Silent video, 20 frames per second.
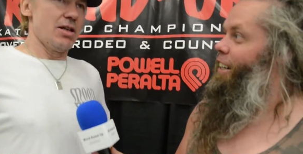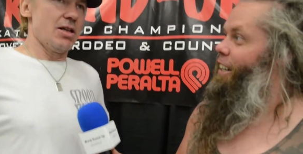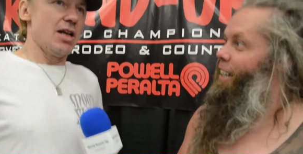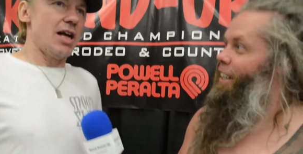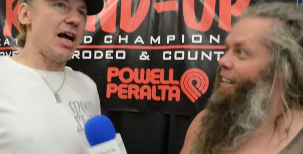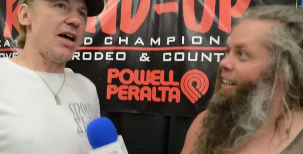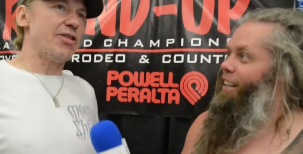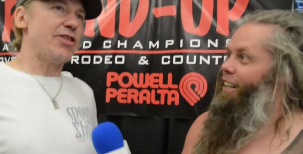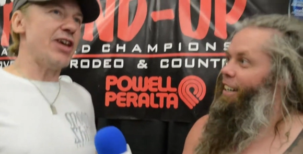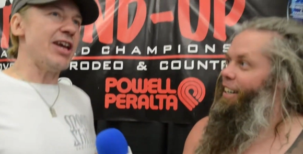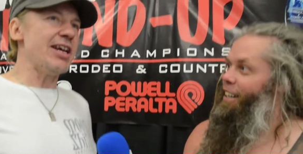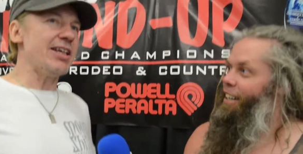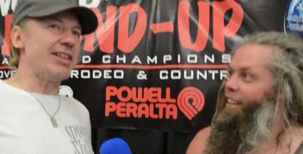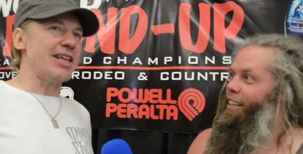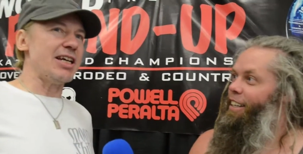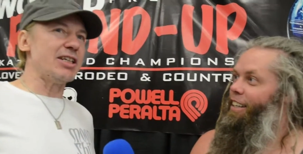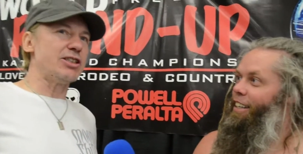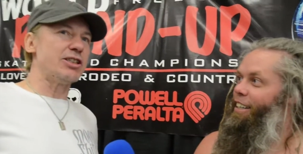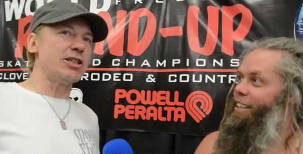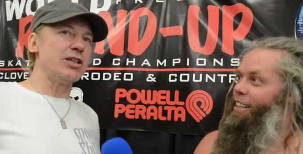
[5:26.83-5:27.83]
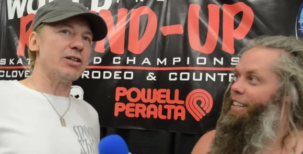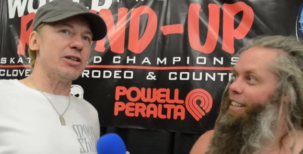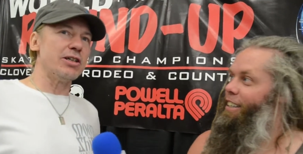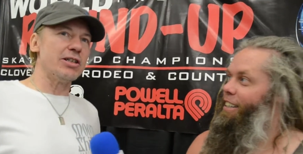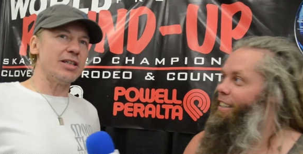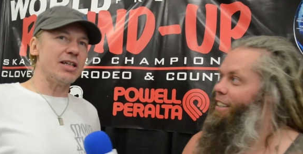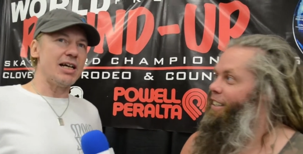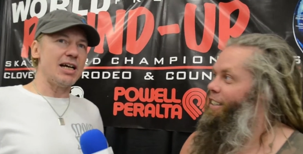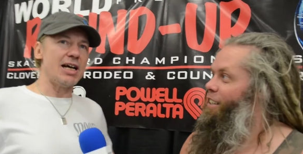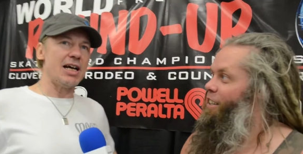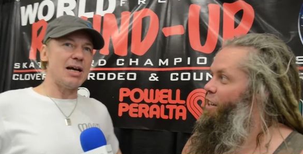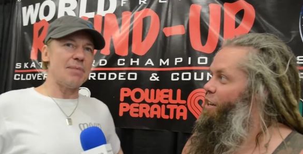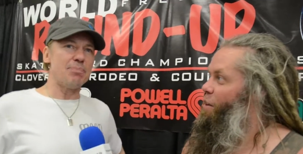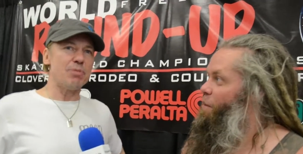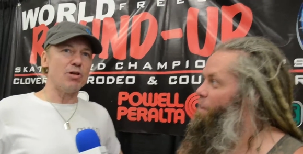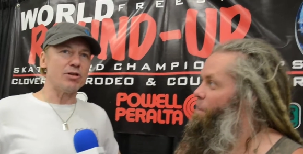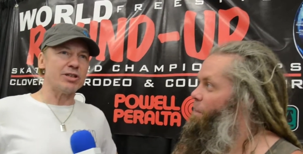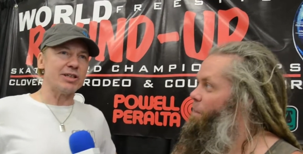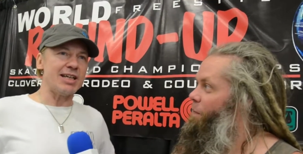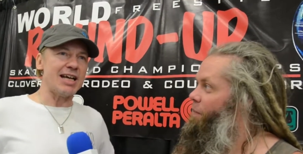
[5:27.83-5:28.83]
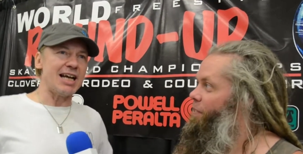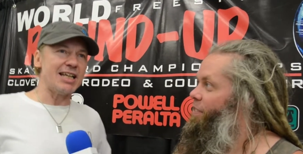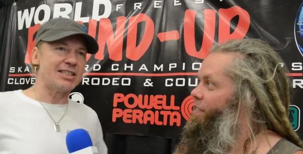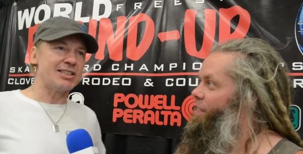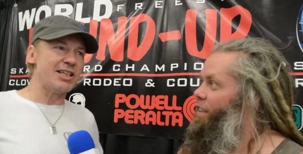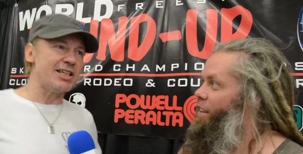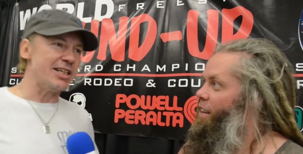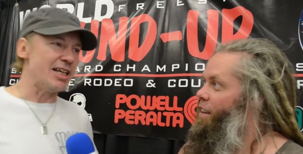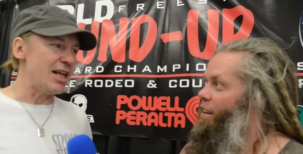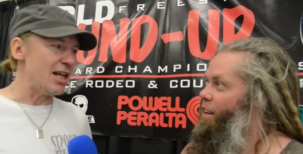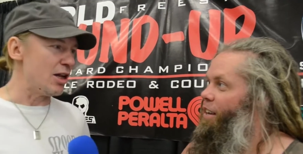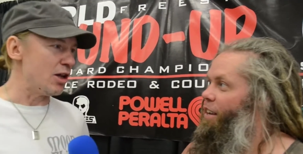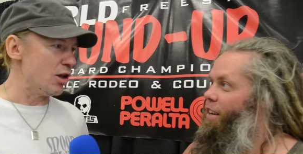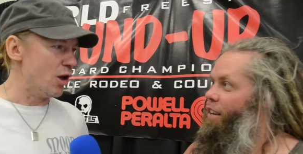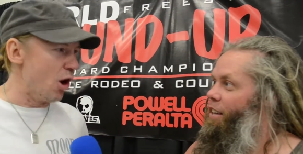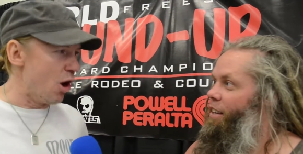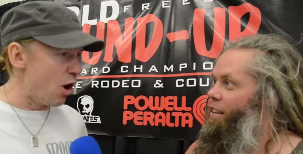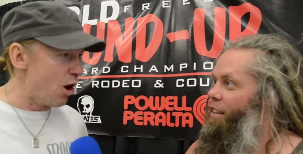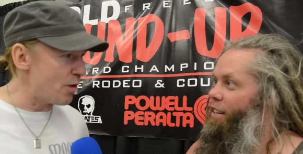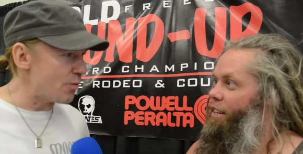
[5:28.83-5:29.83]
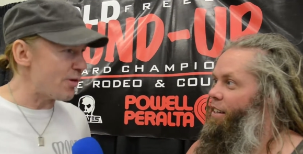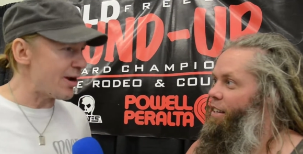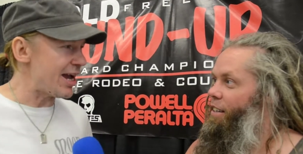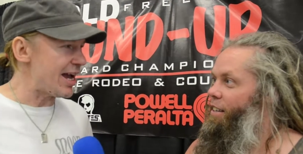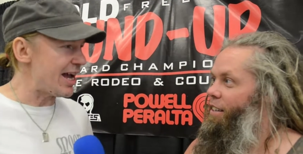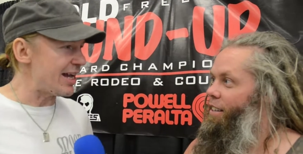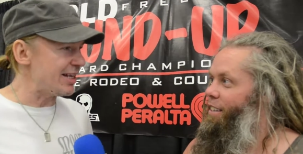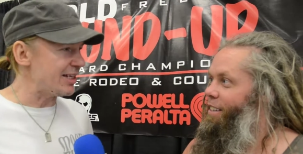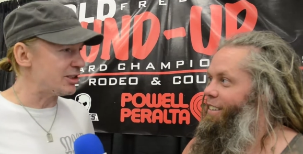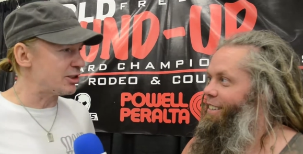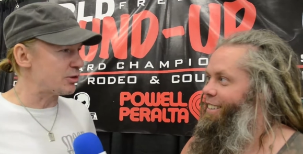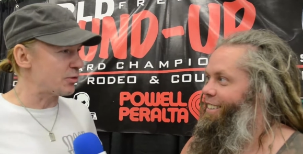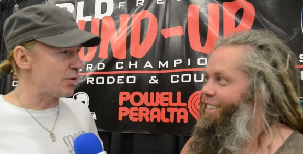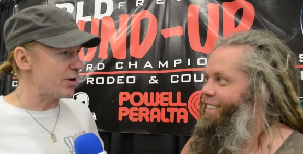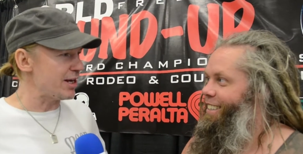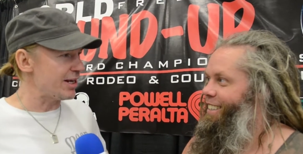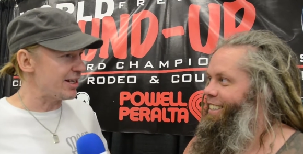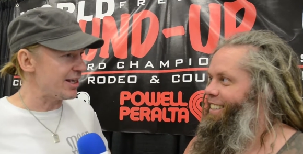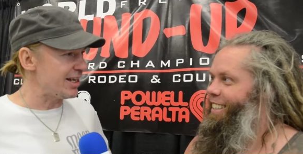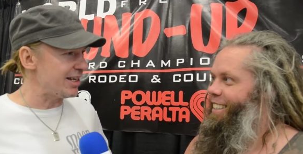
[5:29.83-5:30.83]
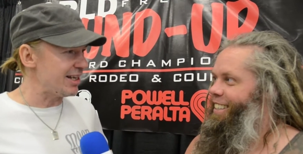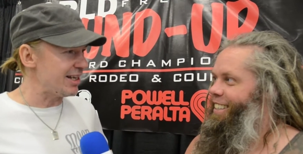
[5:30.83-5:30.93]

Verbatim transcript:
Speaker 1: I think they should put in action the law we had in Sweden